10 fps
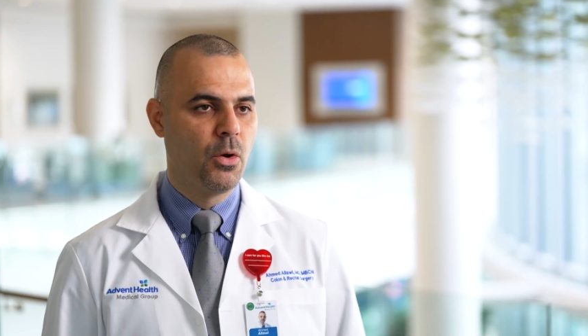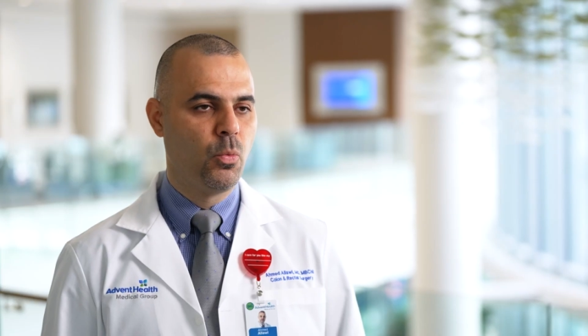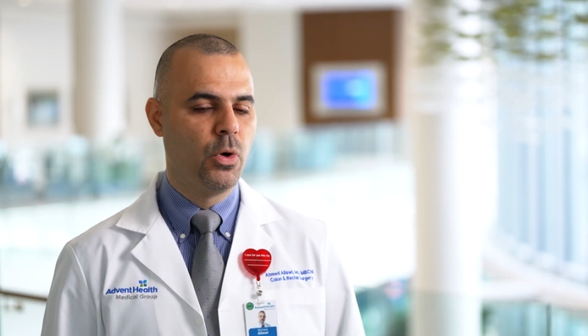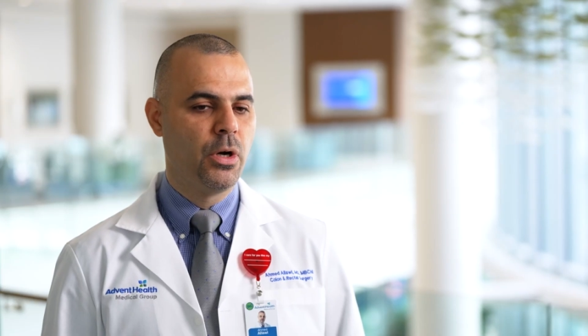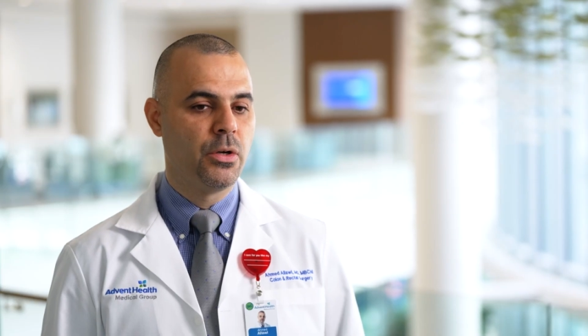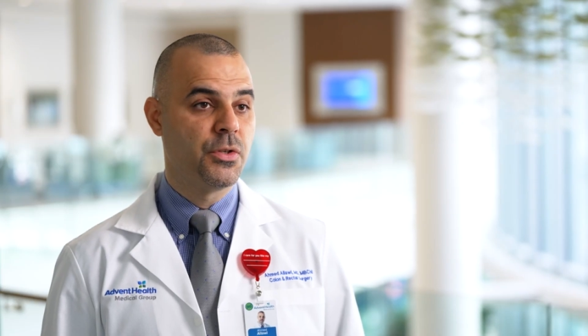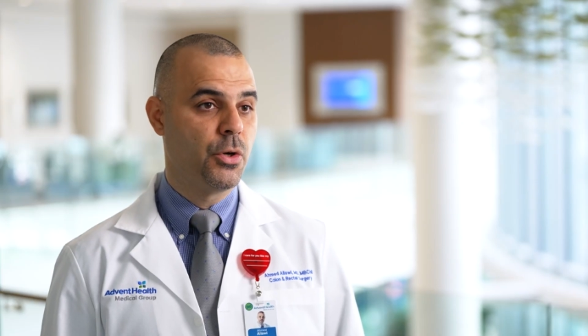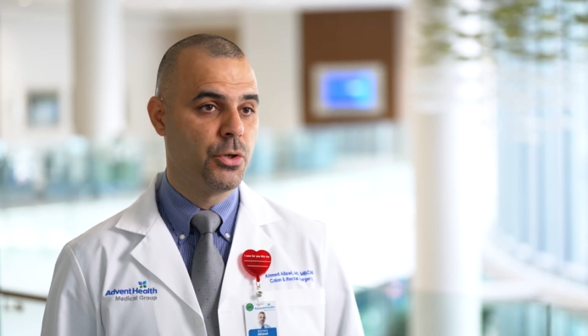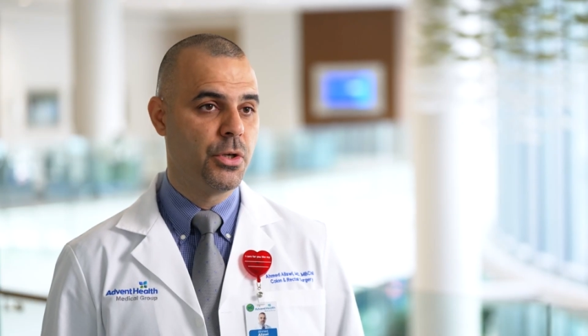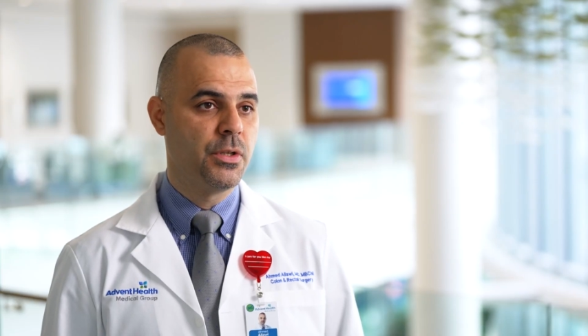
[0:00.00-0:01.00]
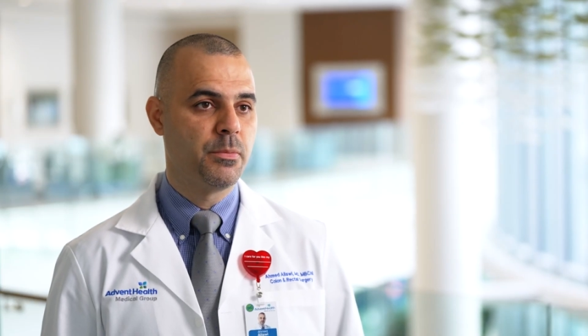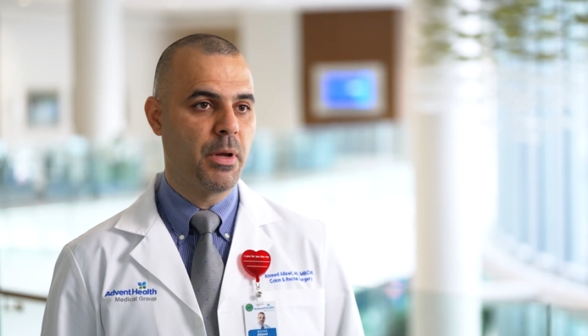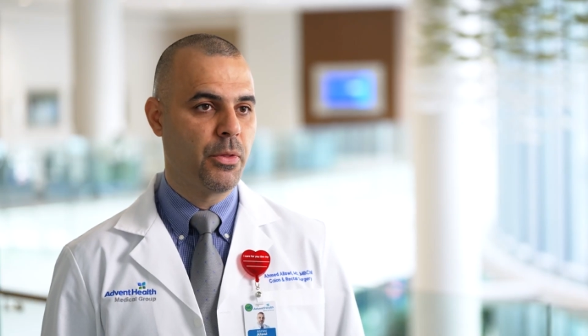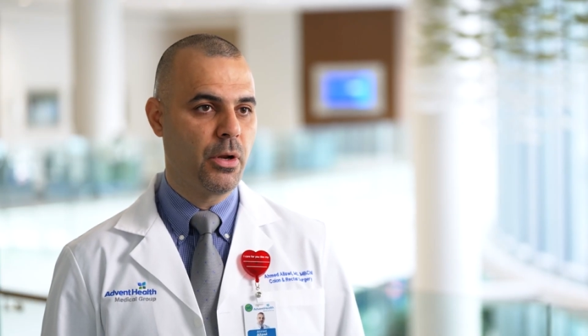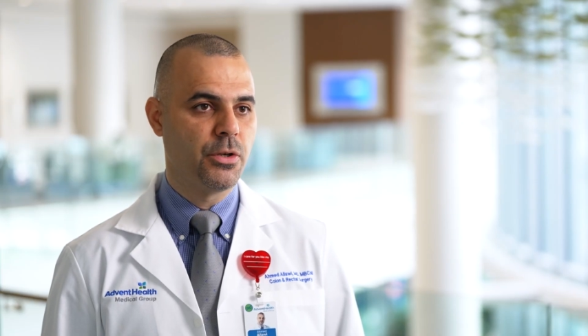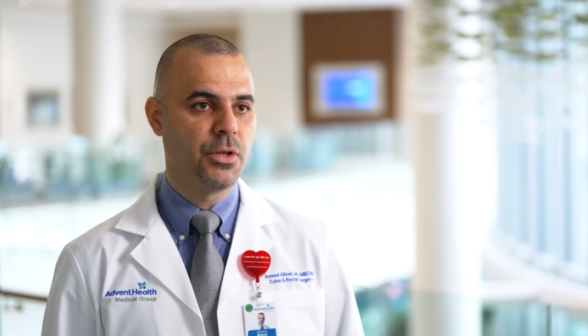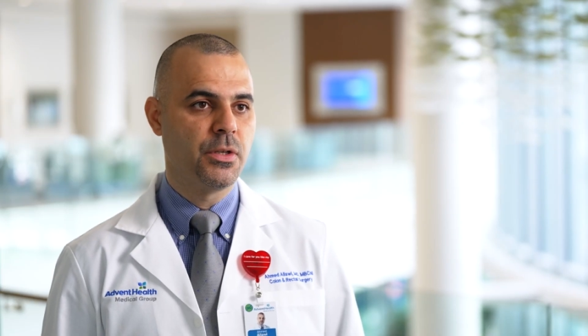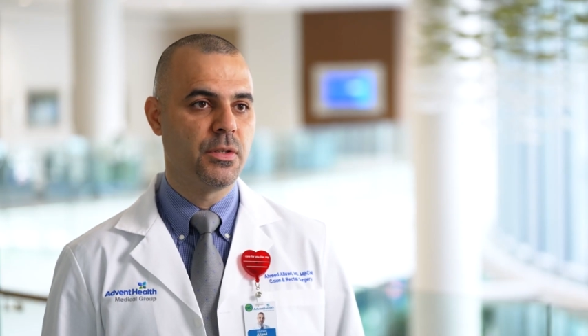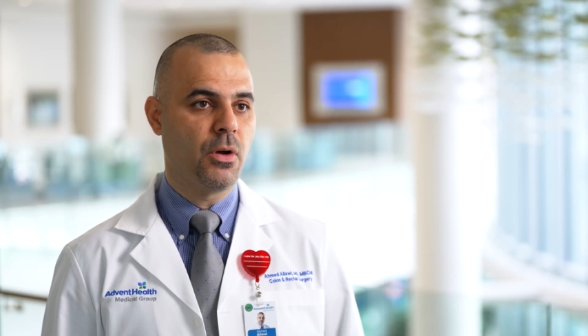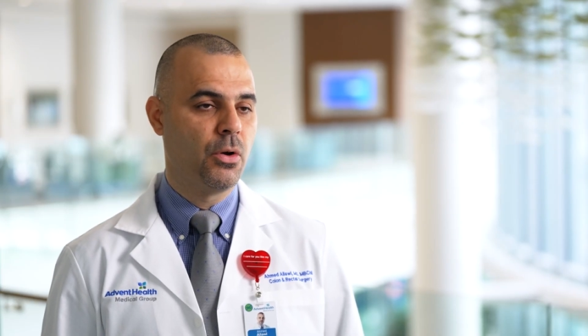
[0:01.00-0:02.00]
where surgeons,
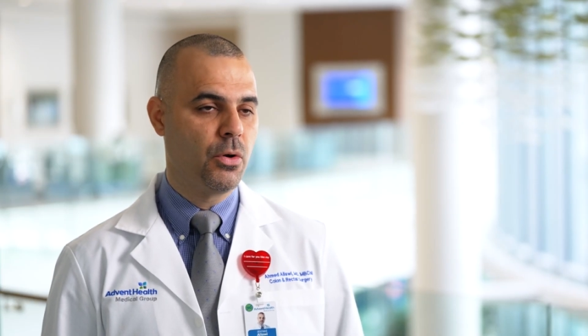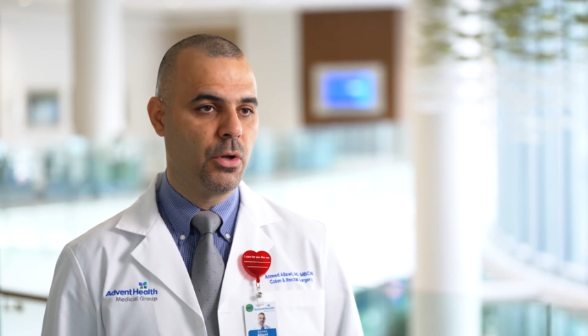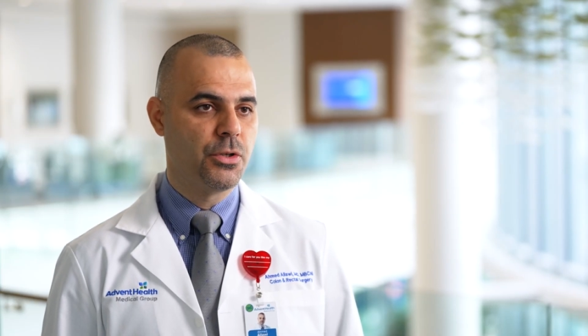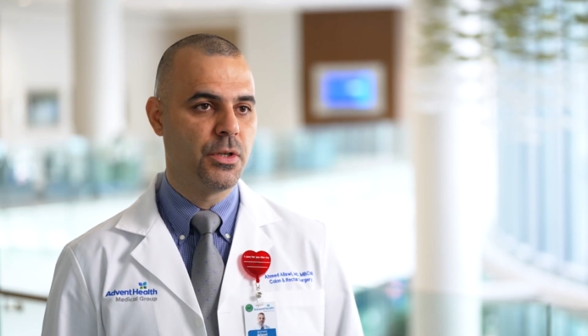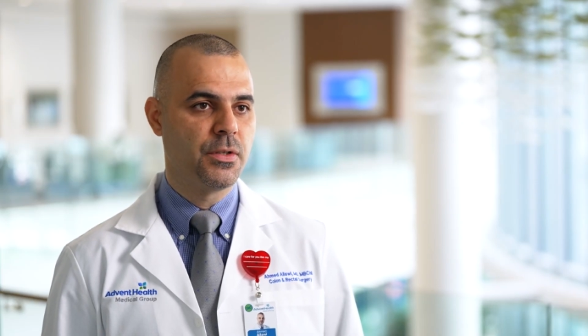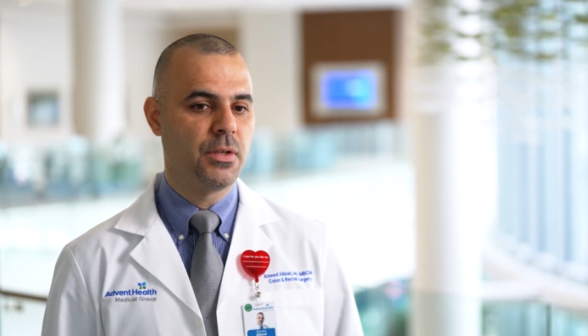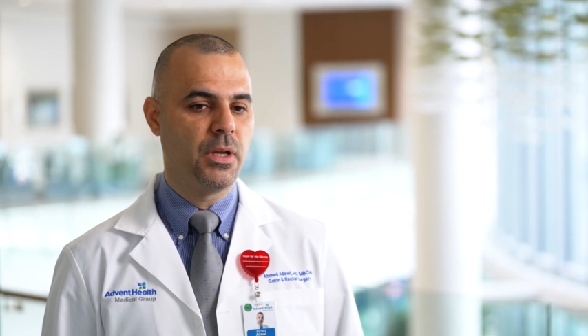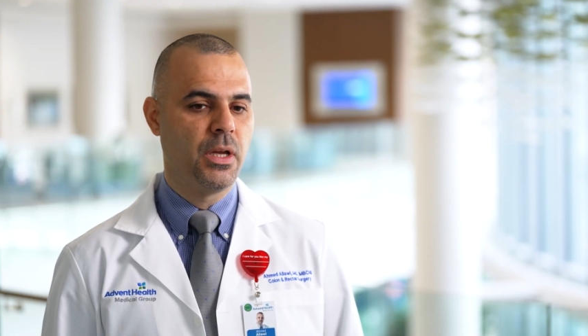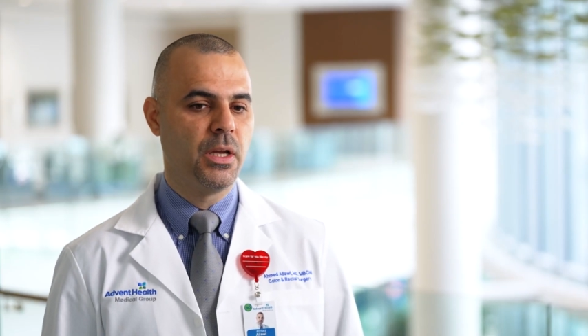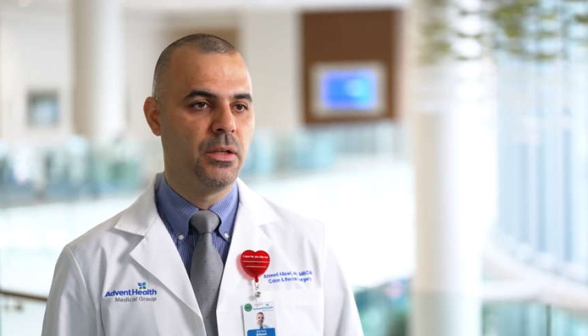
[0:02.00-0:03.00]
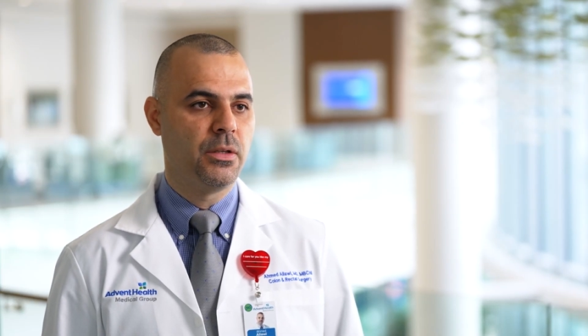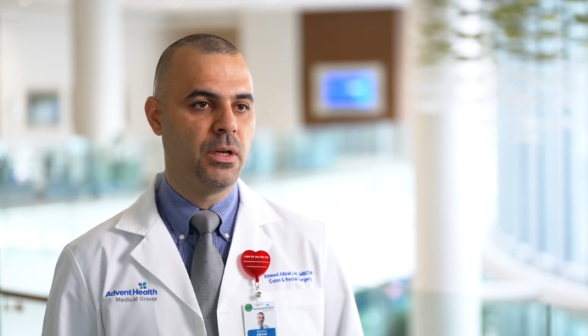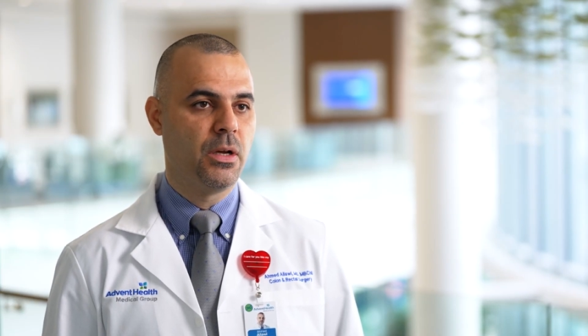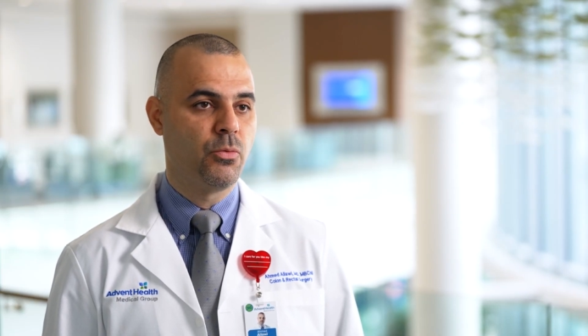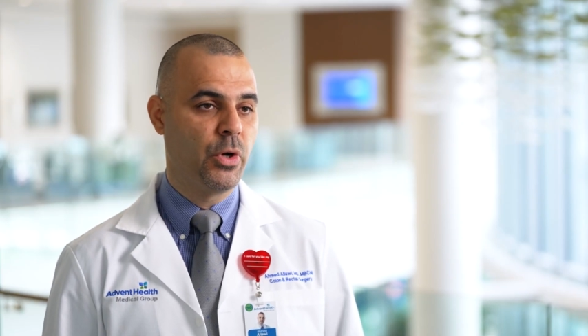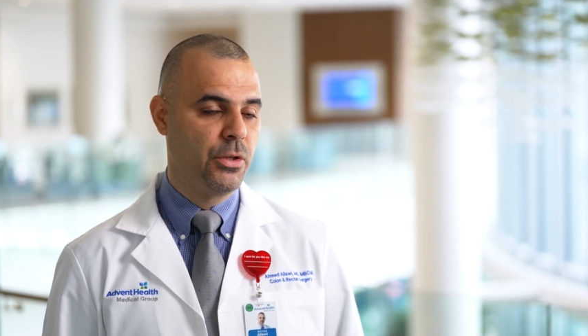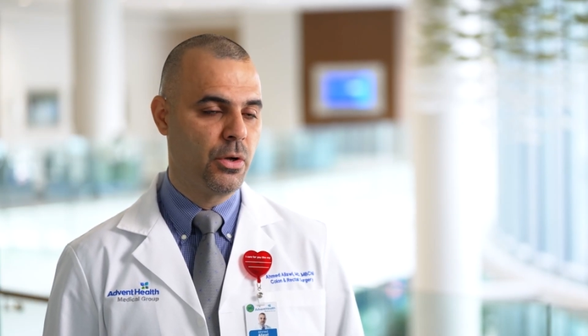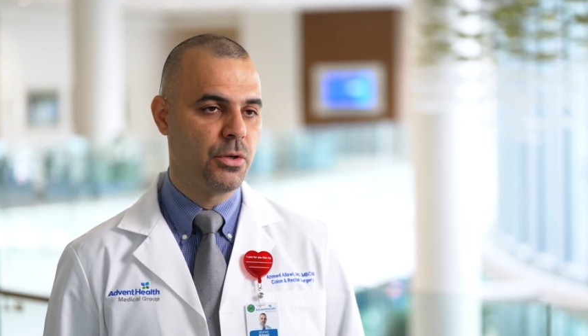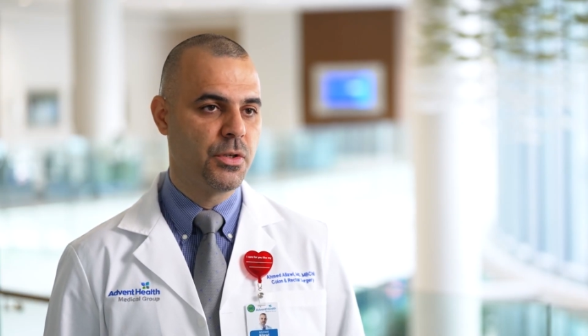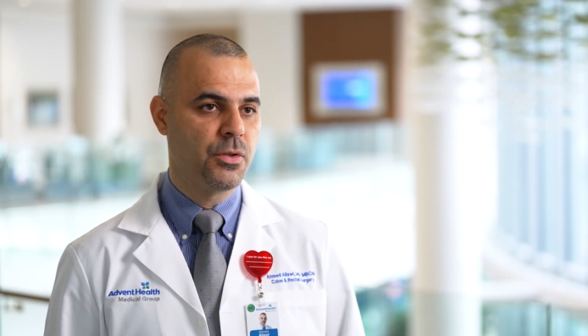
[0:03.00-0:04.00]
pathologists, oncologists, and
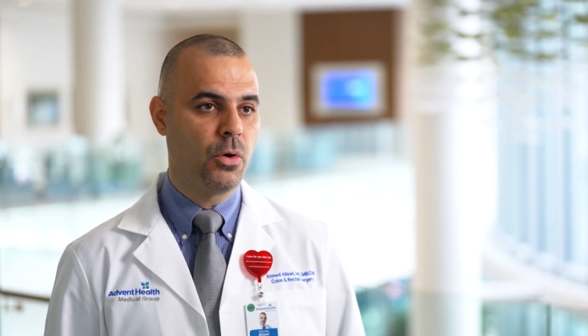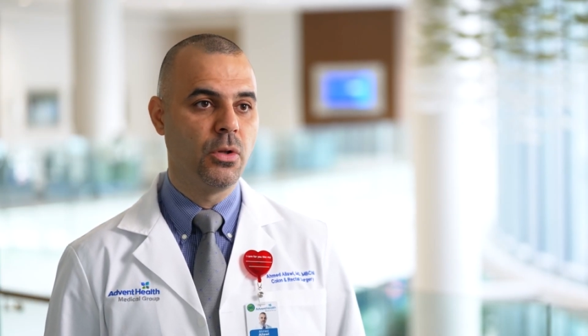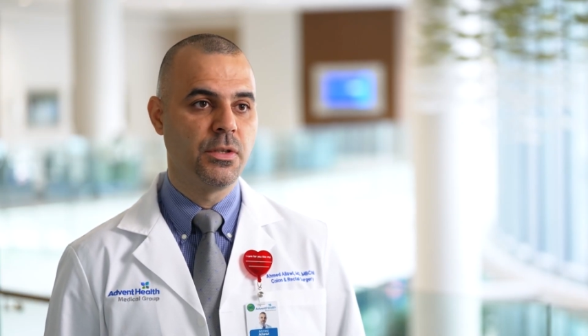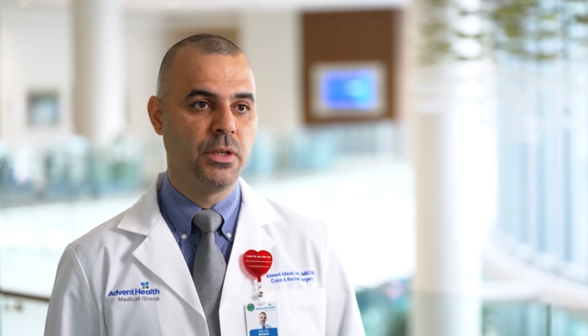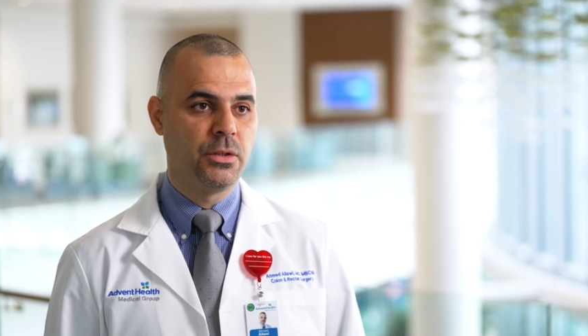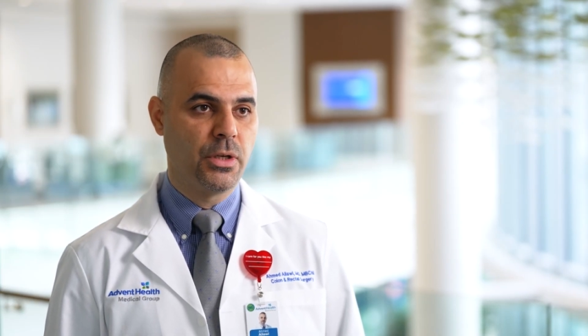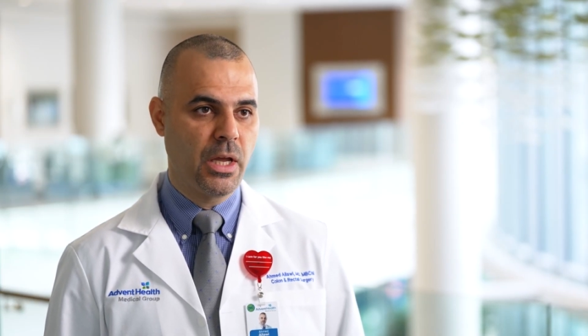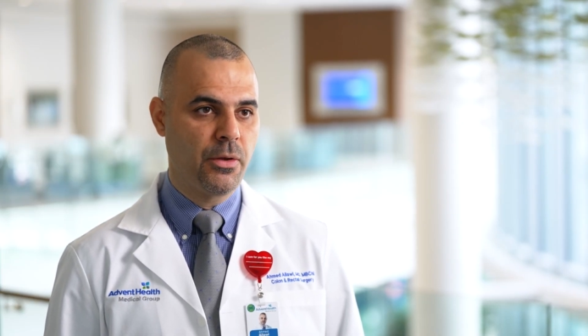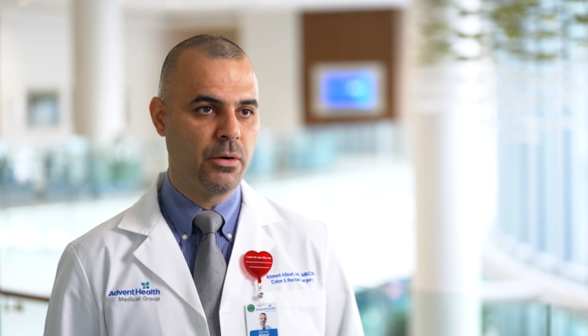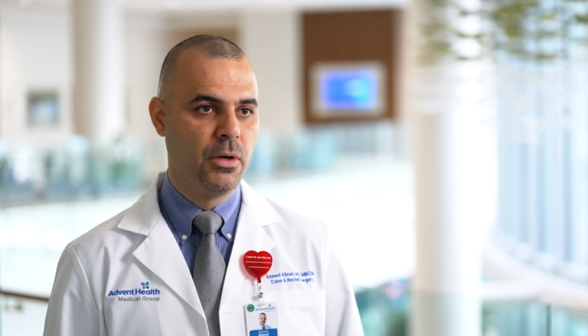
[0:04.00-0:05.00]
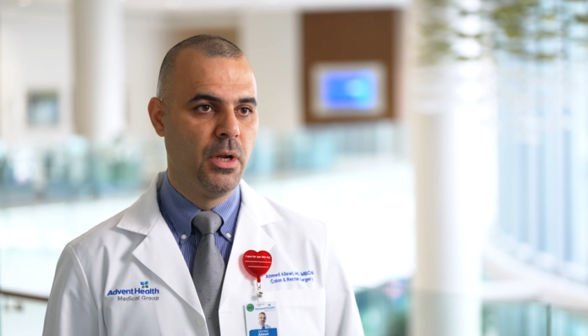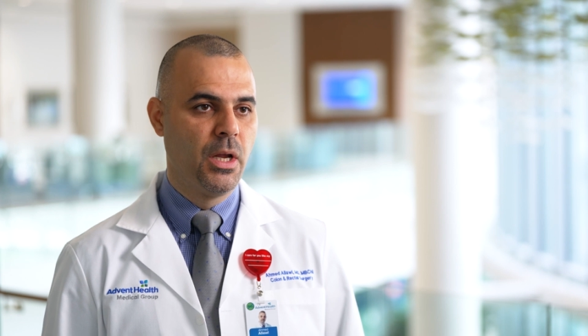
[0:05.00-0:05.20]
radiologists all sit together,